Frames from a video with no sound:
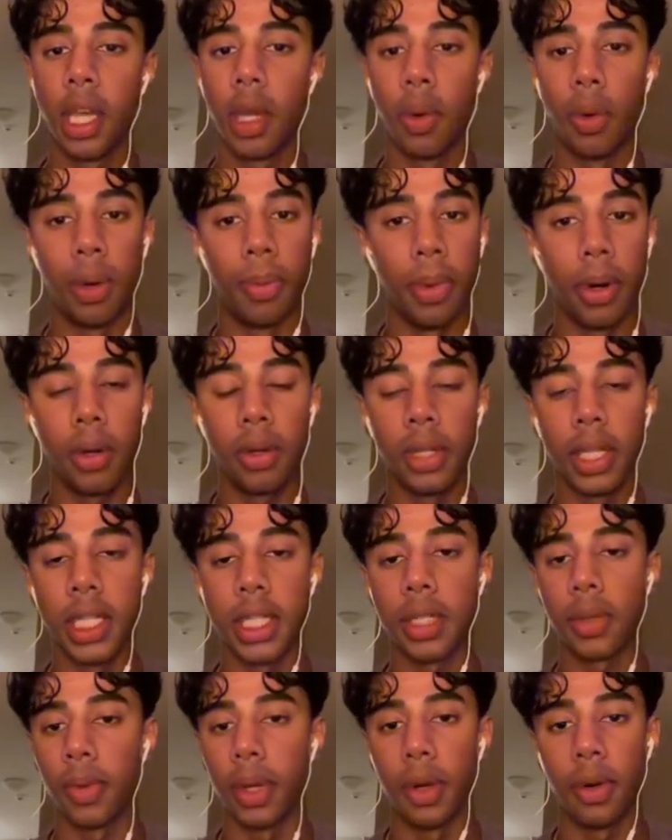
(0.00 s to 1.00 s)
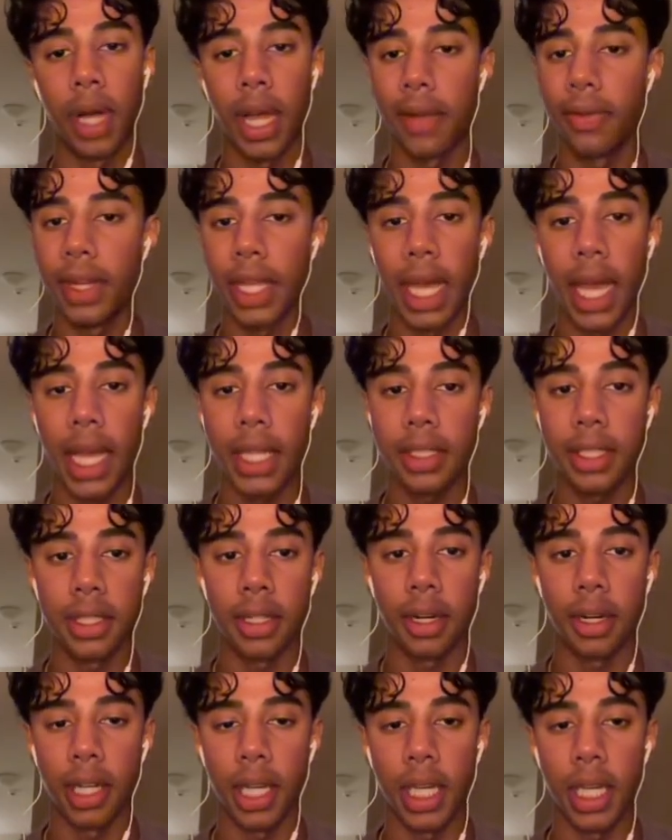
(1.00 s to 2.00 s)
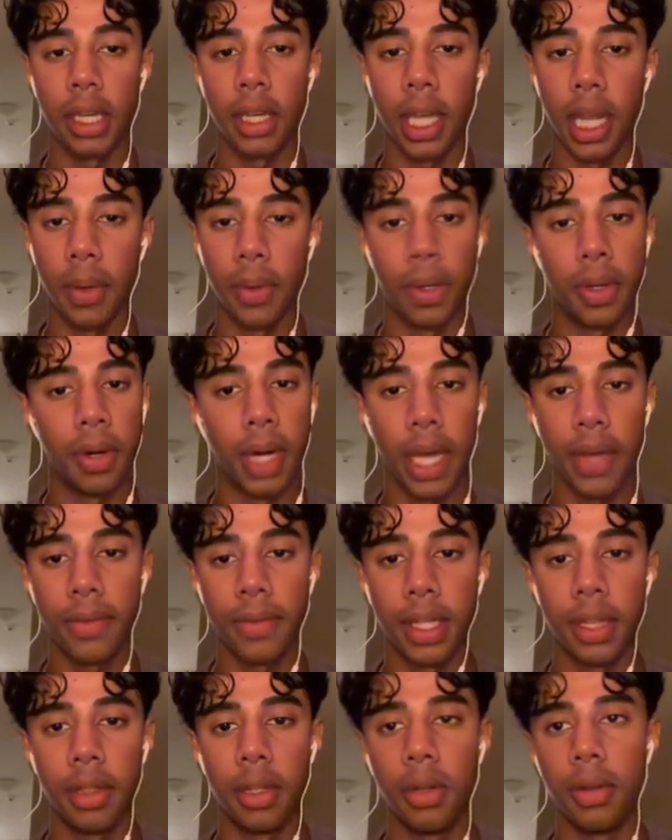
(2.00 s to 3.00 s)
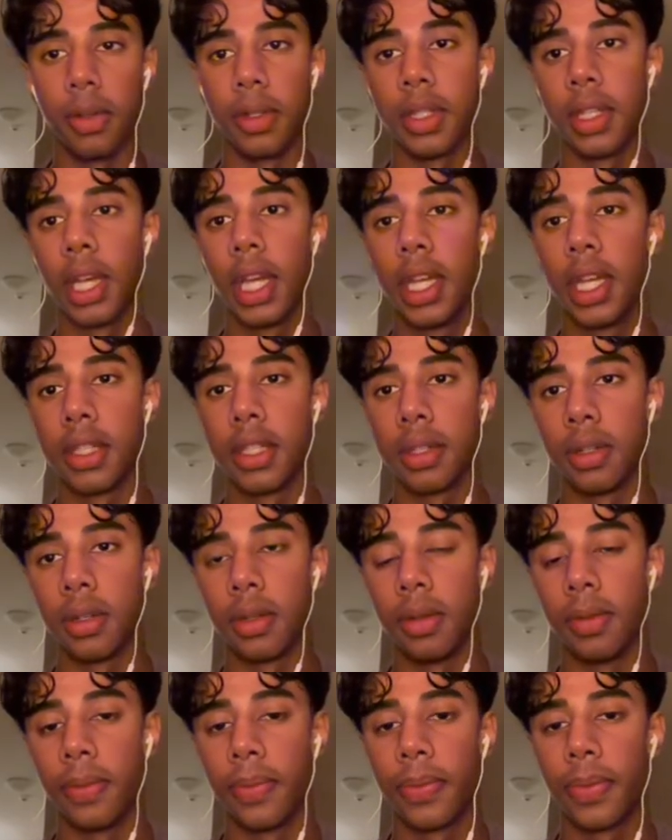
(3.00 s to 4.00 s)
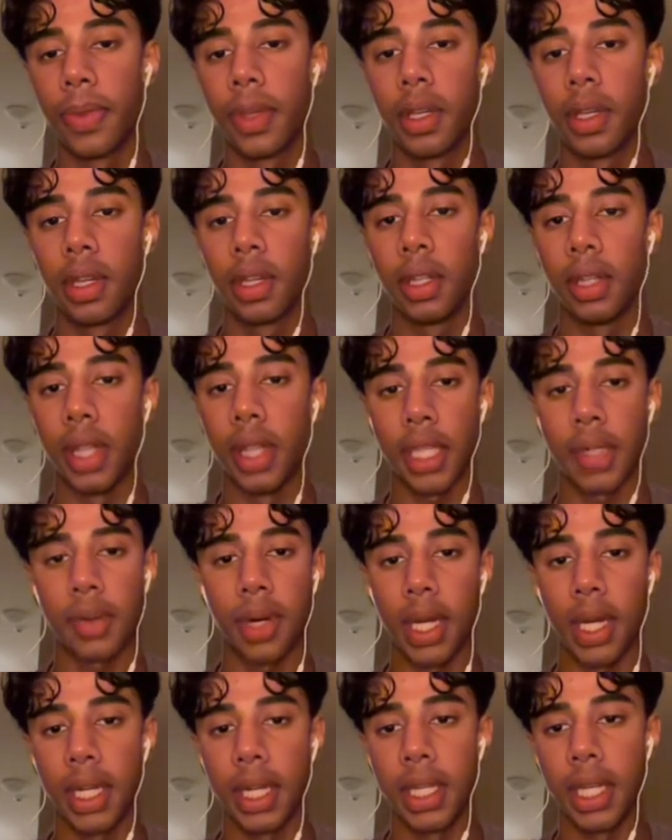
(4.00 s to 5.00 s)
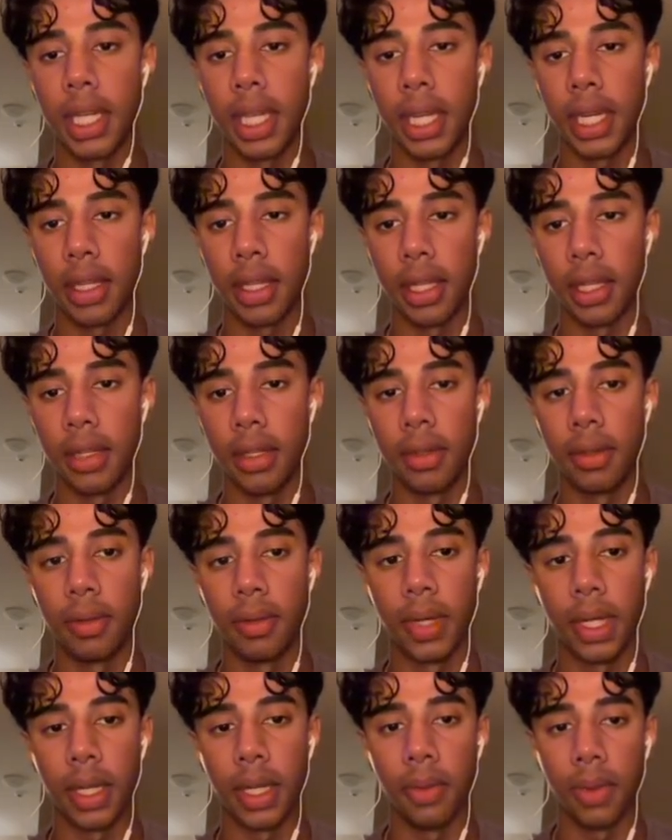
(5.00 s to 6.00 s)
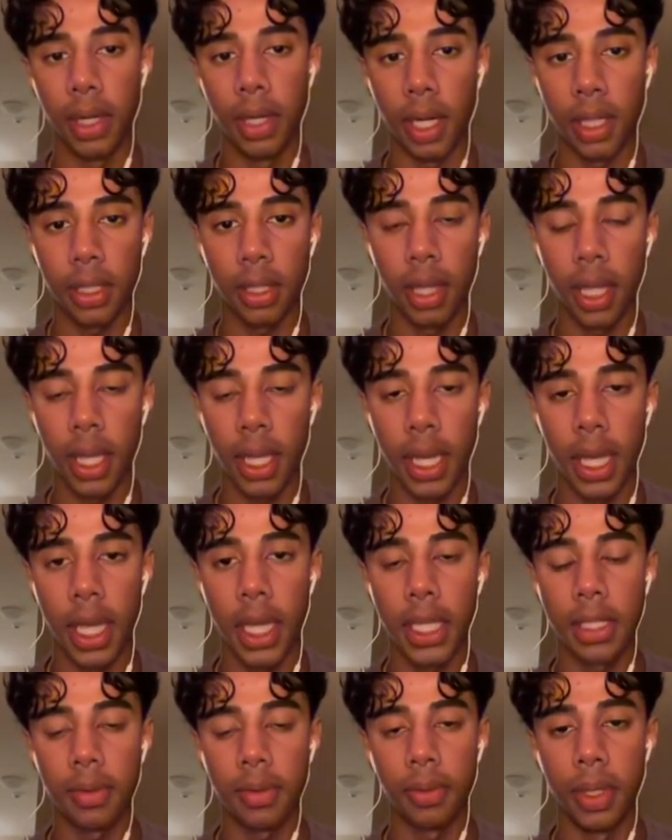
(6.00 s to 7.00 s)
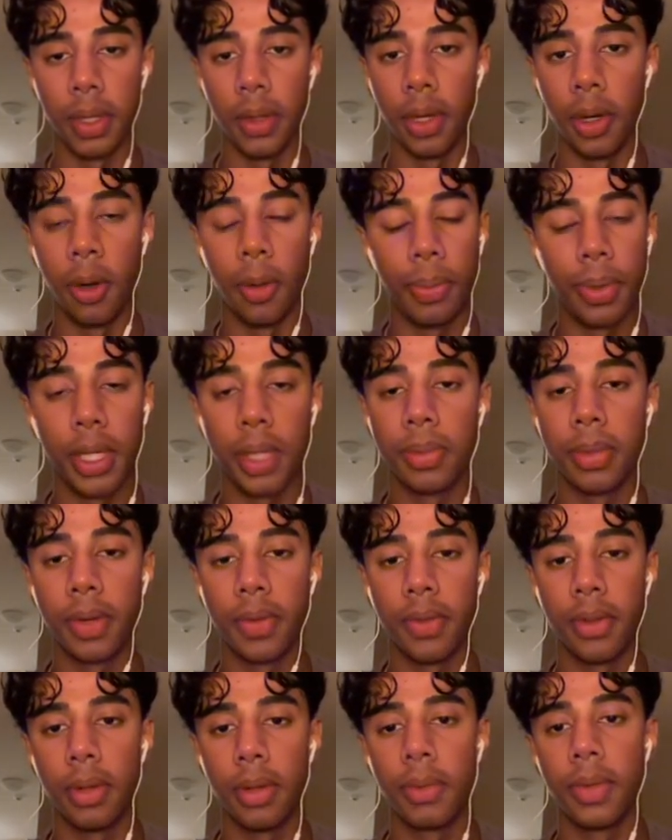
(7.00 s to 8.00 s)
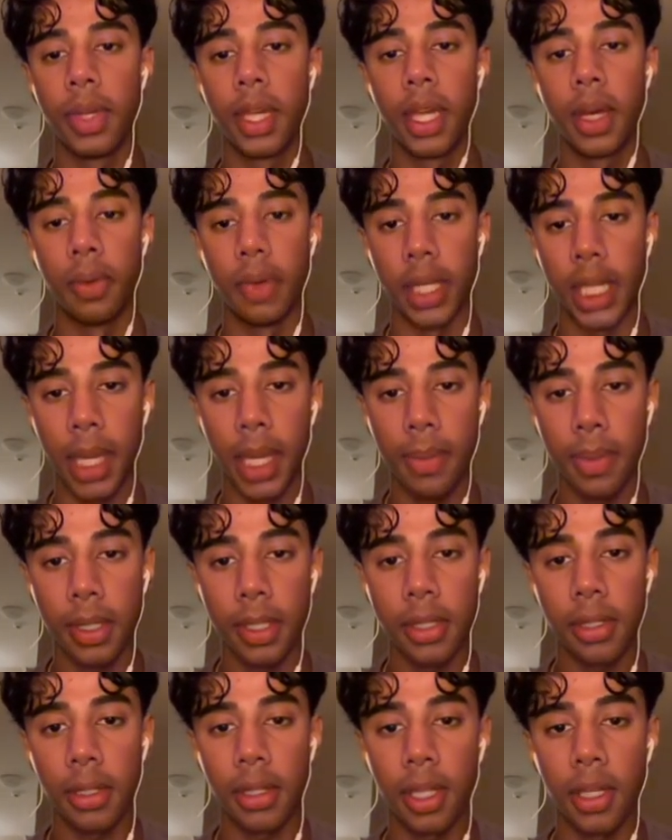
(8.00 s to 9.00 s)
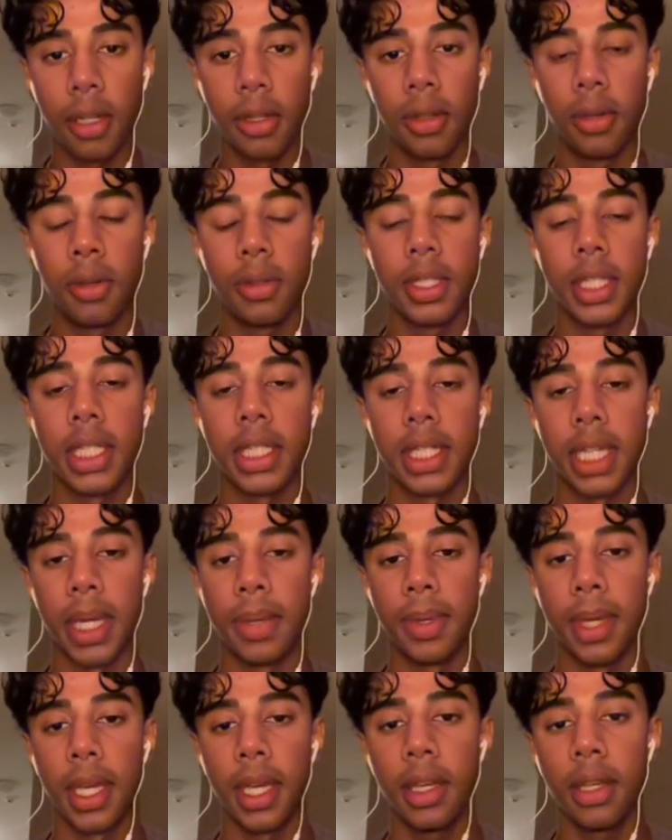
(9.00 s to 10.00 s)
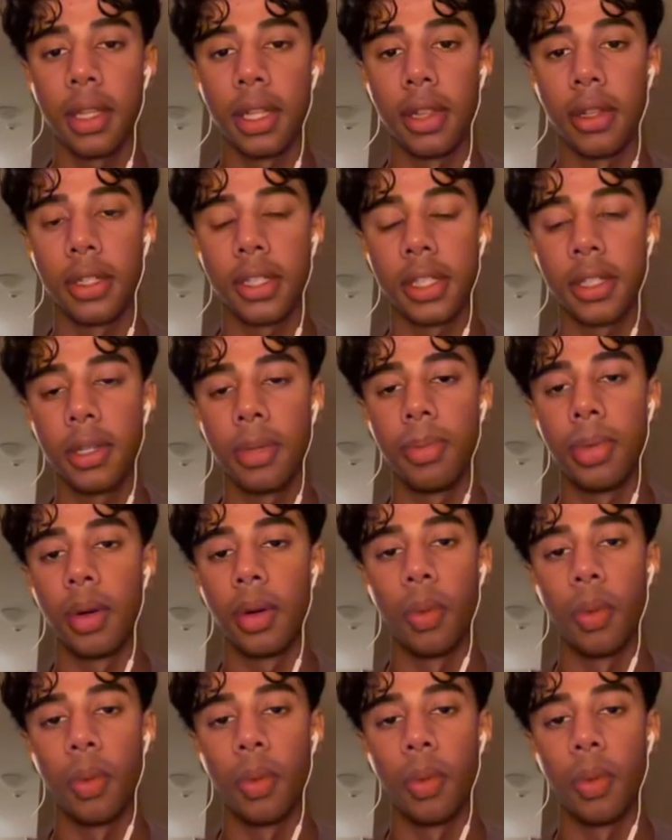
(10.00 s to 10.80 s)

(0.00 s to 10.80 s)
We're bullish. We don't have any highs to target, and we don't have any lows. So that's why I didn't take anything. We got the London highs. We opened above them. We came into the London lows this time. Yeah, it looks good, but